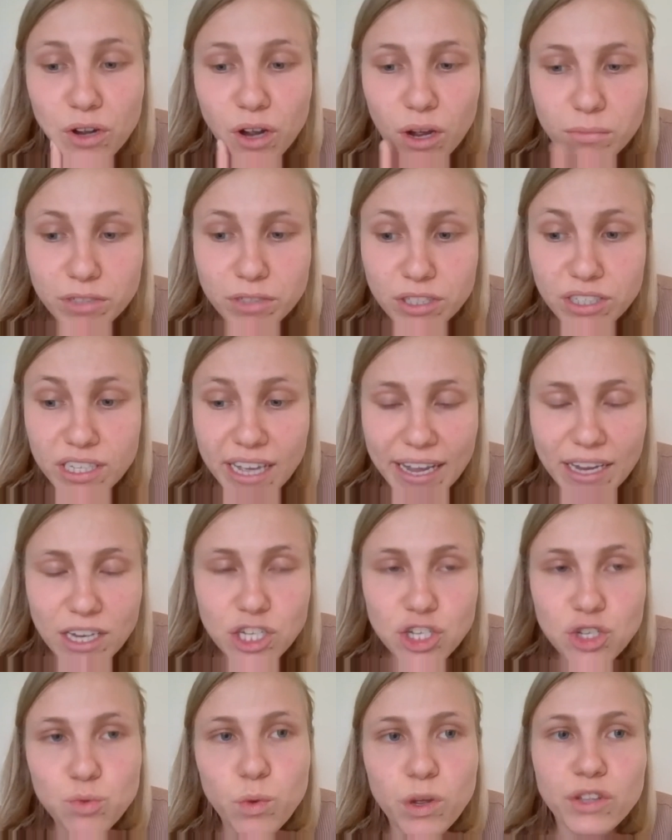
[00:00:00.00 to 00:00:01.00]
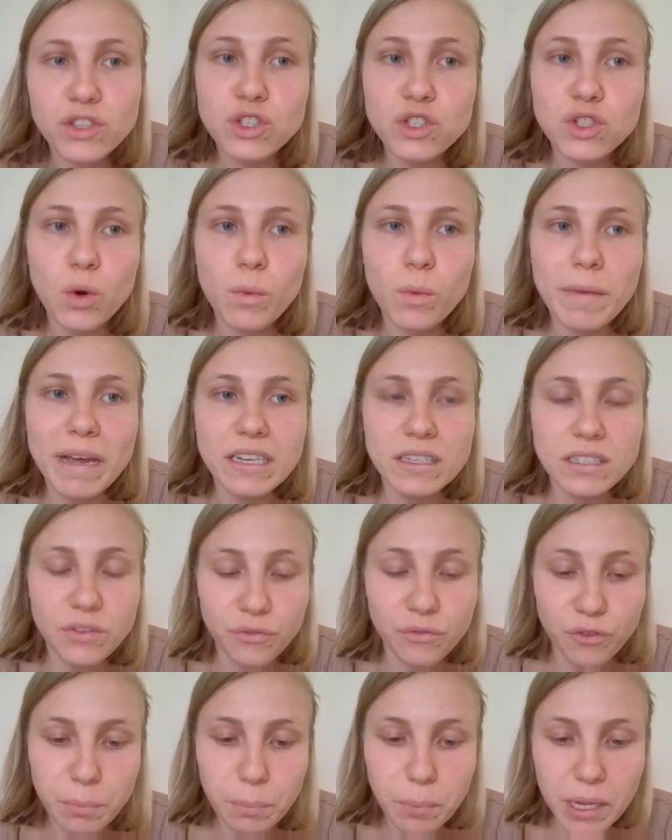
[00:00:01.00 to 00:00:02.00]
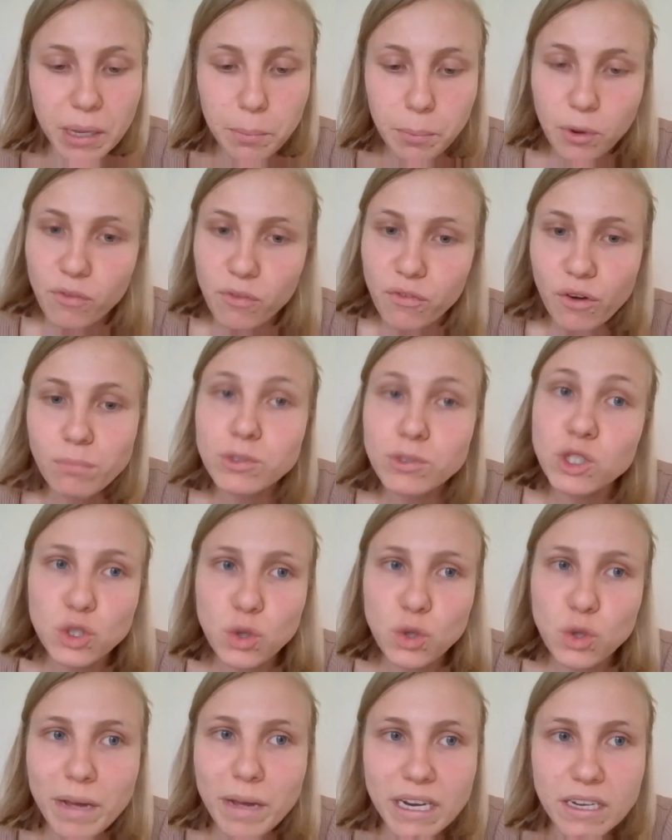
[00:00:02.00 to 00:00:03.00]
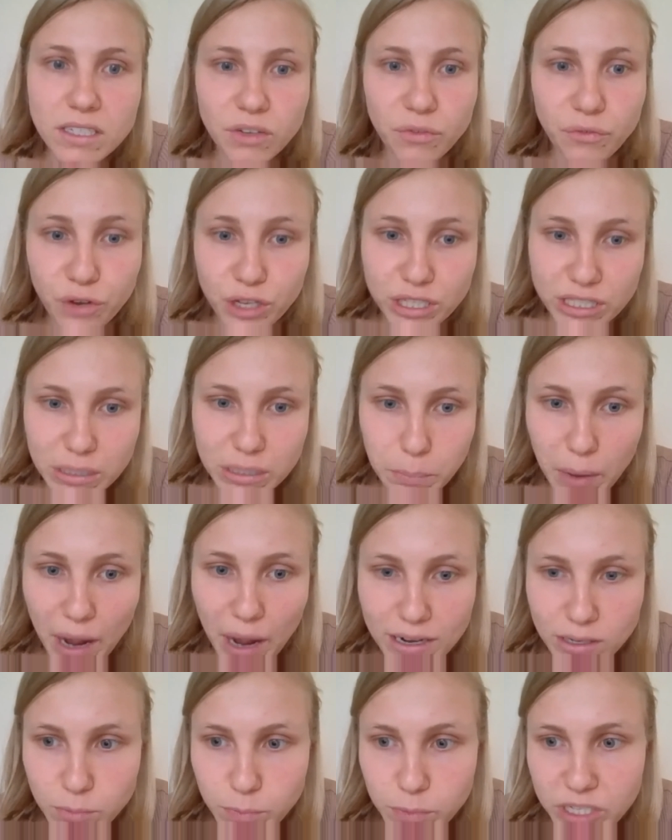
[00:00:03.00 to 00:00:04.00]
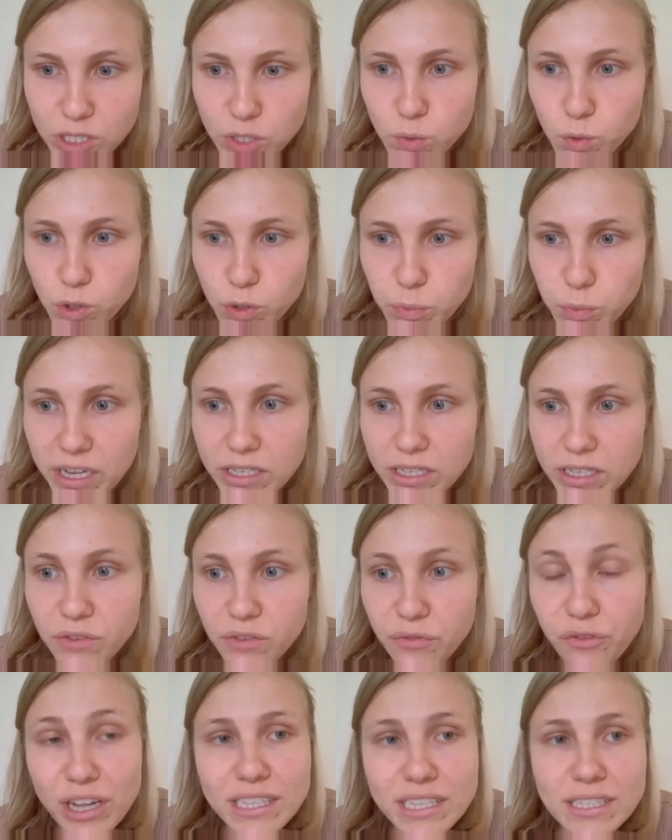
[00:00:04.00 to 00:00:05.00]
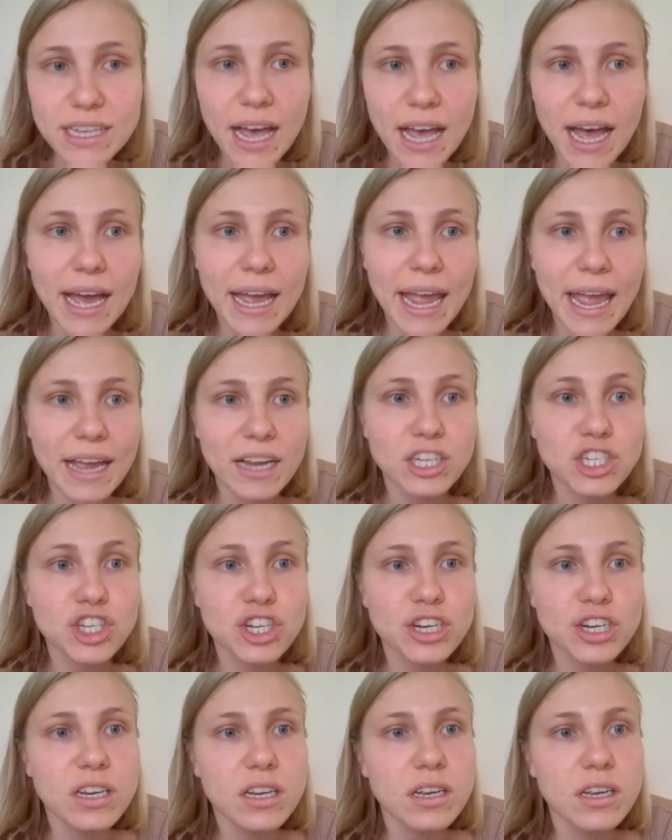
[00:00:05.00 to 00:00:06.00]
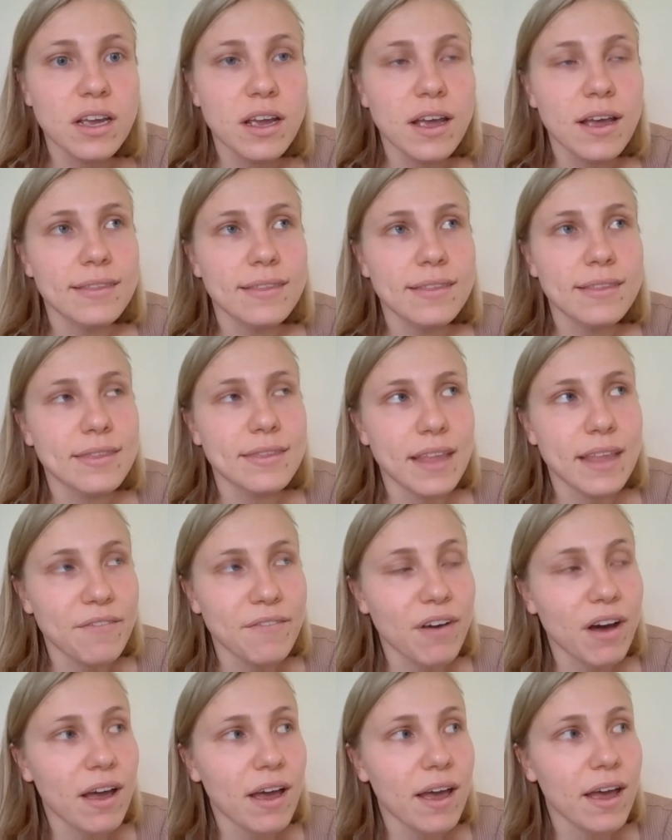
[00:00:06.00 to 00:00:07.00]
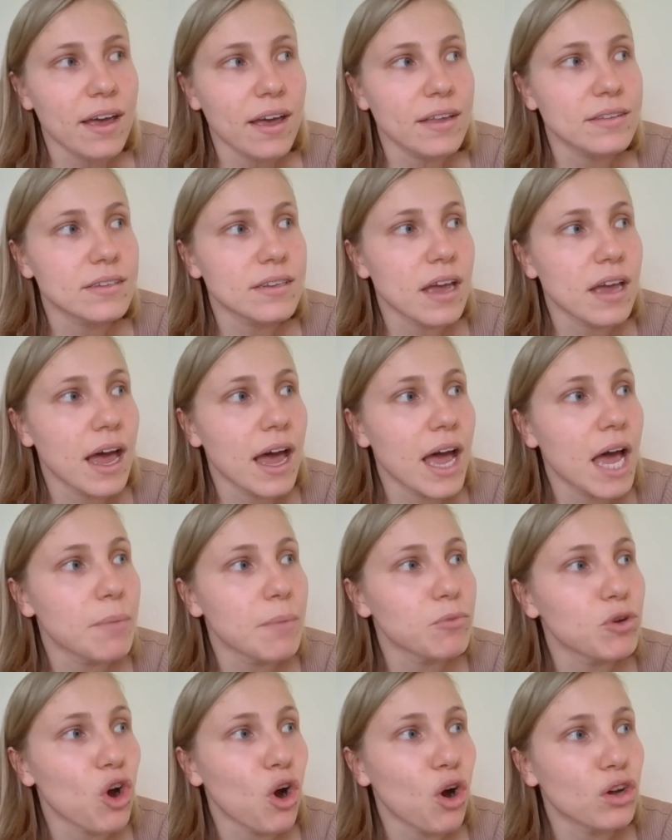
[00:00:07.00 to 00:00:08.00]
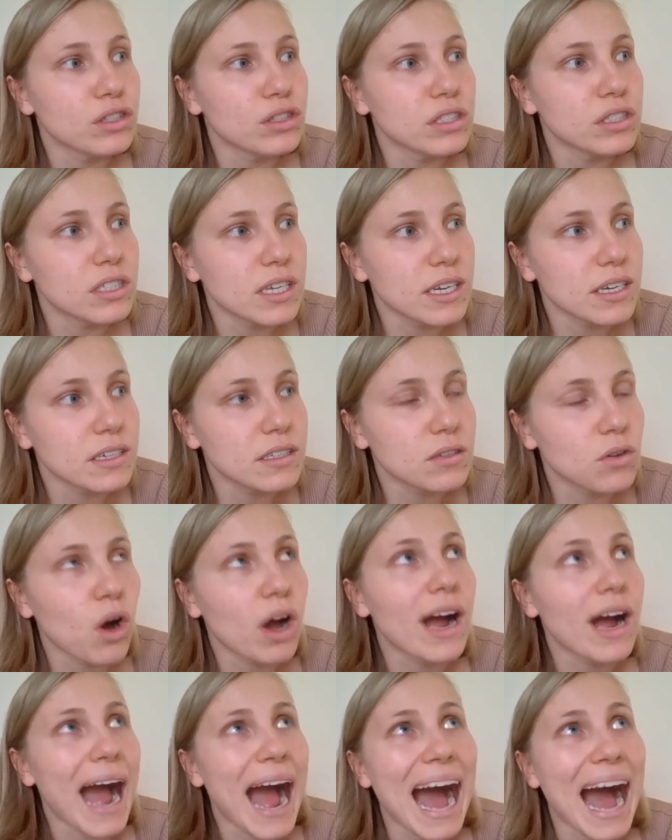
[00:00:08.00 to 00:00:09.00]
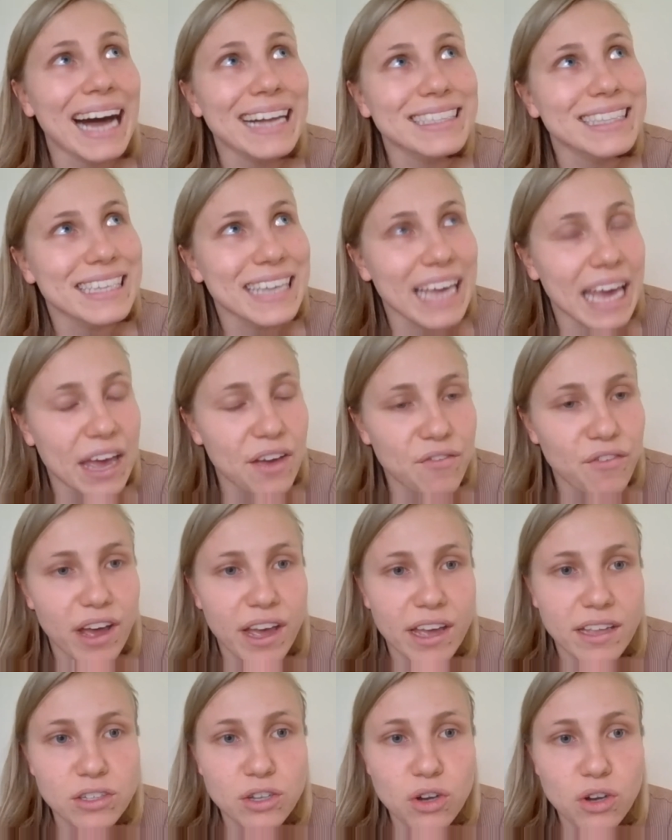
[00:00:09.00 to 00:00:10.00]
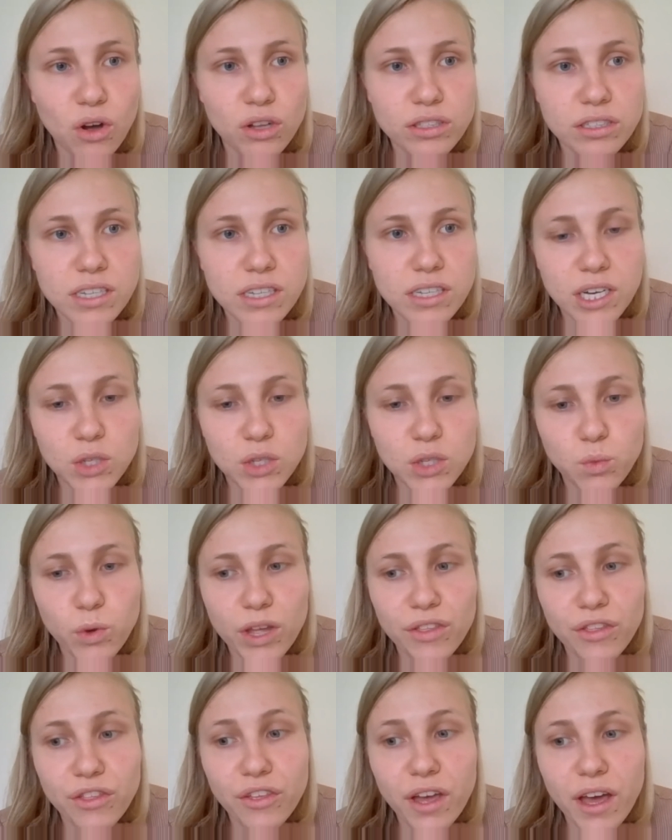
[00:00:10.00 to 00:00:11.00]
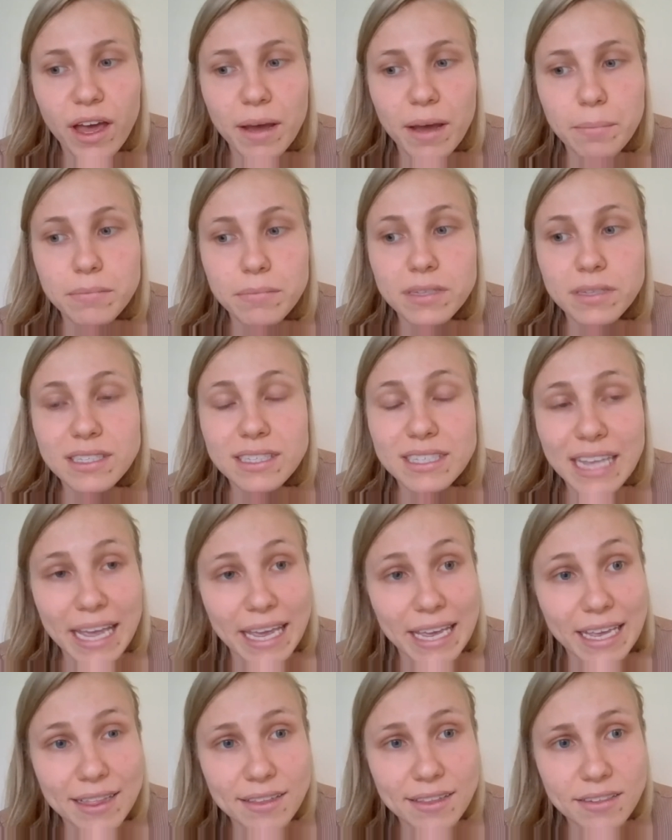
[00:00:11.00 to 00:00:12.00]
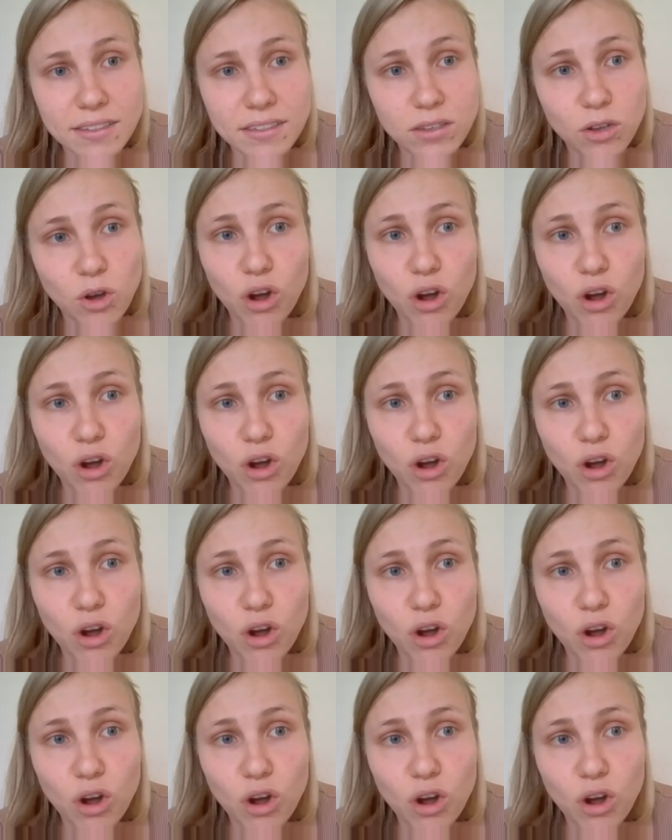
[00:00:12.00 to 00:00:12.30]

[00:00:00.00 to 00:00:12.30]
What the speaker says: communication with so many different people from so many different departments would be a difference. I actually never had contact, or hardly ever had contact with sales